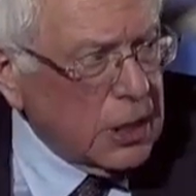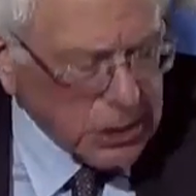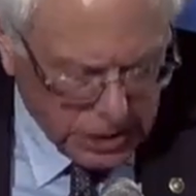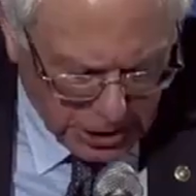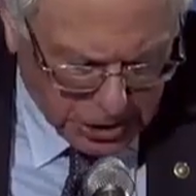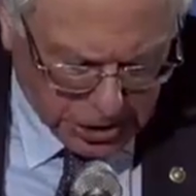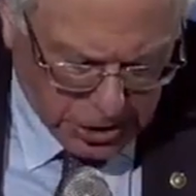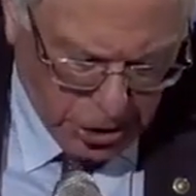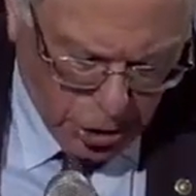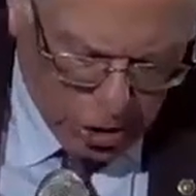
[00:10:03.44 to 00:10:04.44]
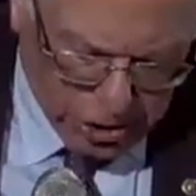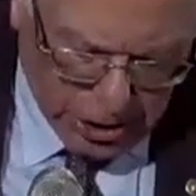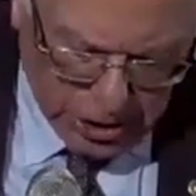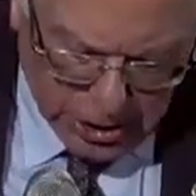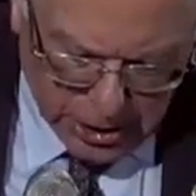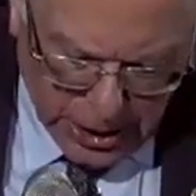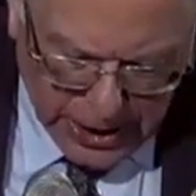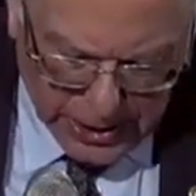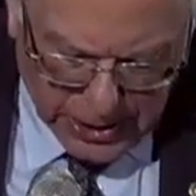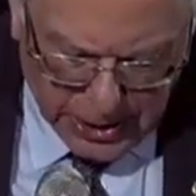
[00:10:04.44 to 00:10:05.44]
since the early
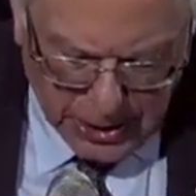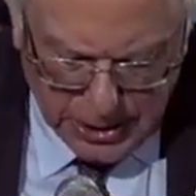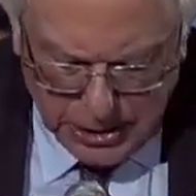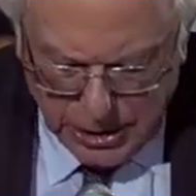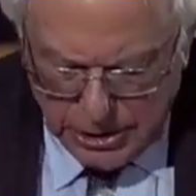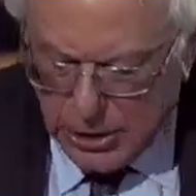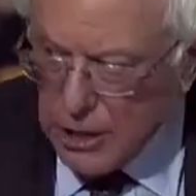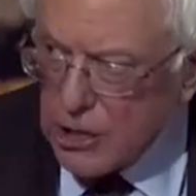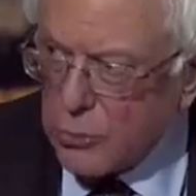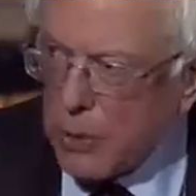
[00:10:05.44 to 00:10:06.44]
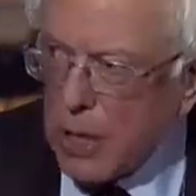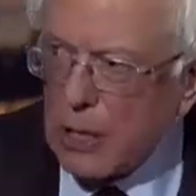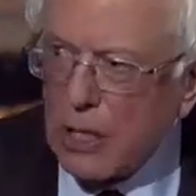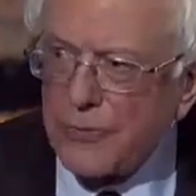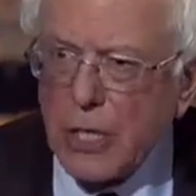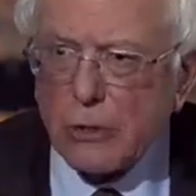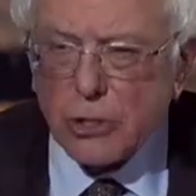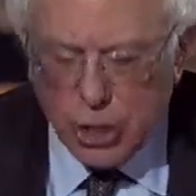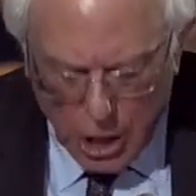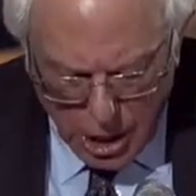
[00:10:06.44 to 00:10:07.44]
1960s when I lived here in
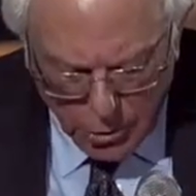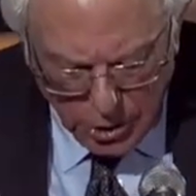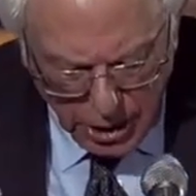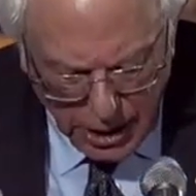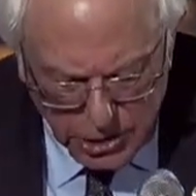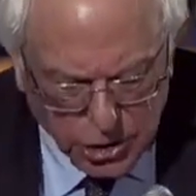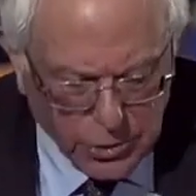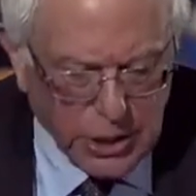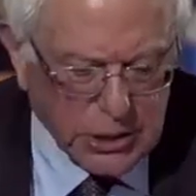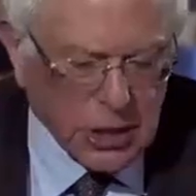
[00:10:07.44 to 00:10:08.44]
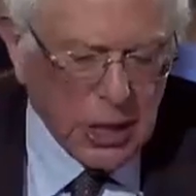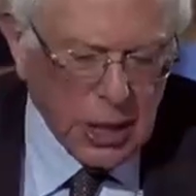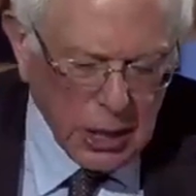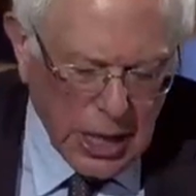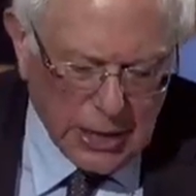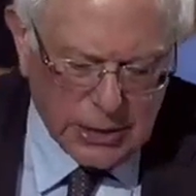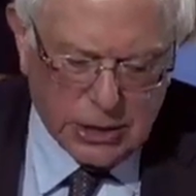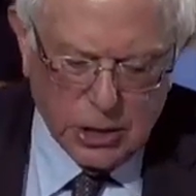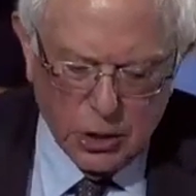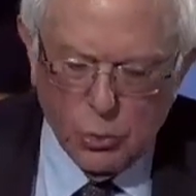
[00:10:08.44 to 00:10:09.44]
Chicago? And the answer is
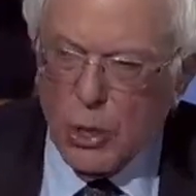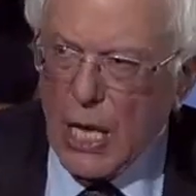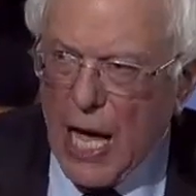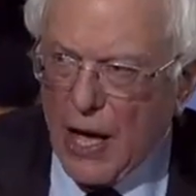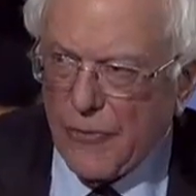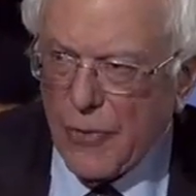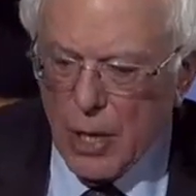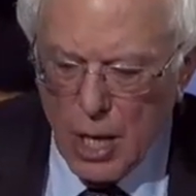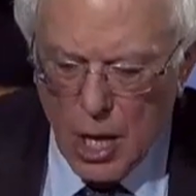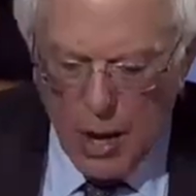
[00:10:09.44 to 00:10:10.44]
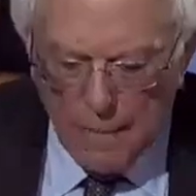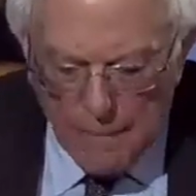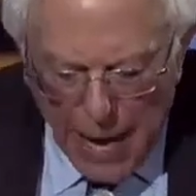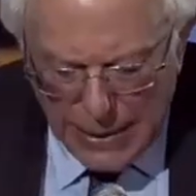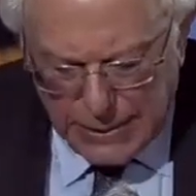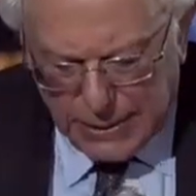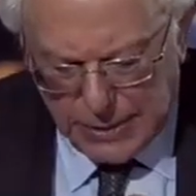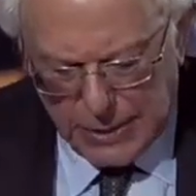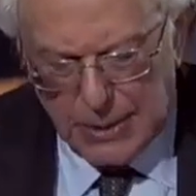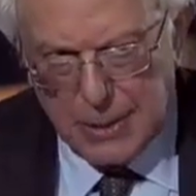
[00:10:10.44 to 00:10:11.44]
yes, we have. But
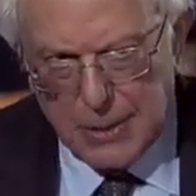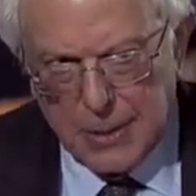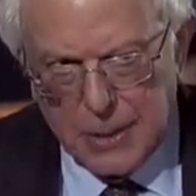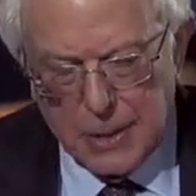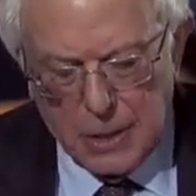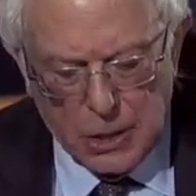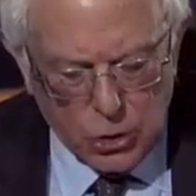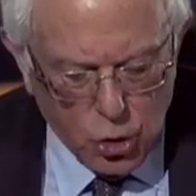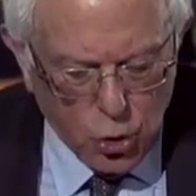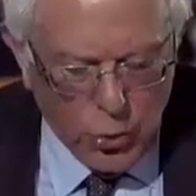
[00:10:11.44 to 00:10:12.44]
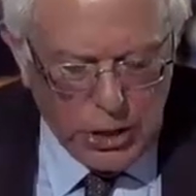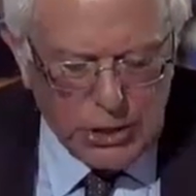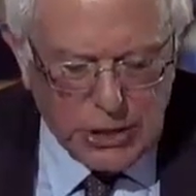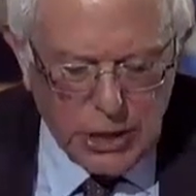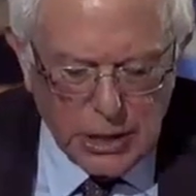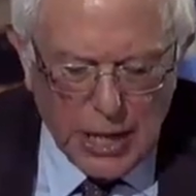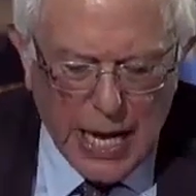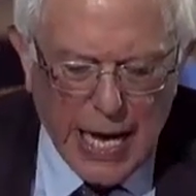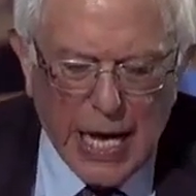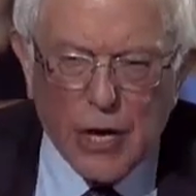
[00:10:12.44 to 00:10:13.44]
do we still
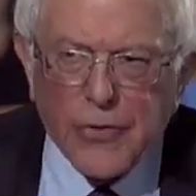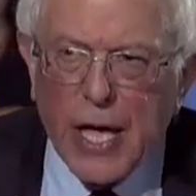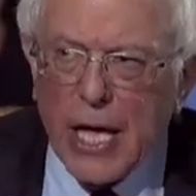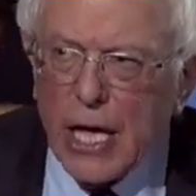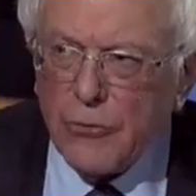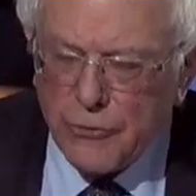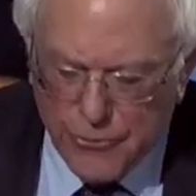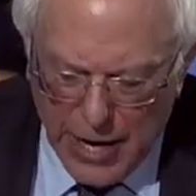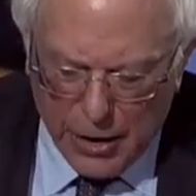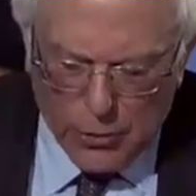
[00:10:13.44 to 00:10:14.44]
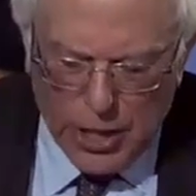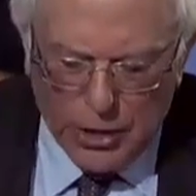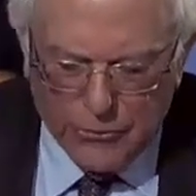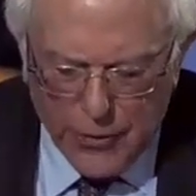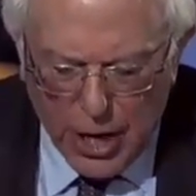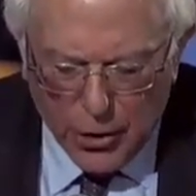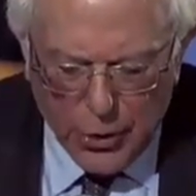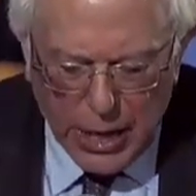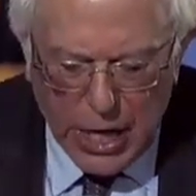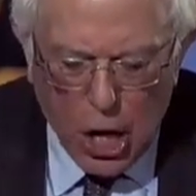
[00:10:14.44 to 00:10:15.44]
have a very,
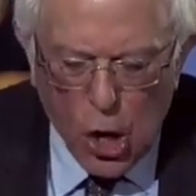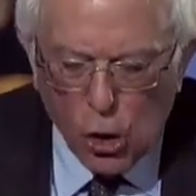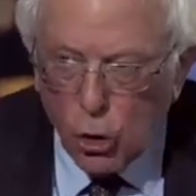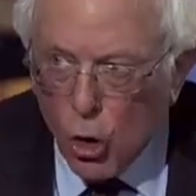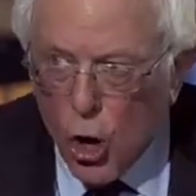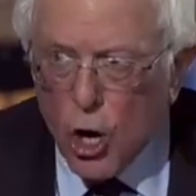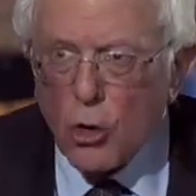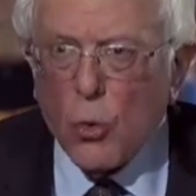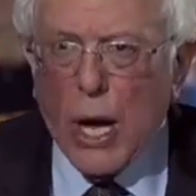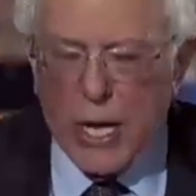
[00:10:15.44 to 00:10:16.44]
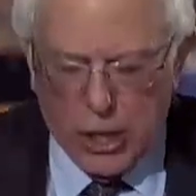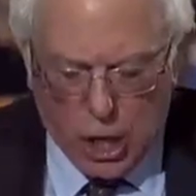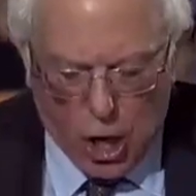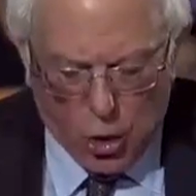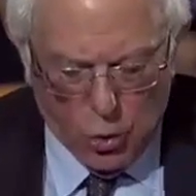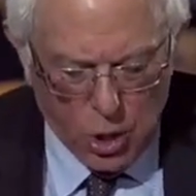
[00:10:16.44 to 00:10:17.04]
very long way to go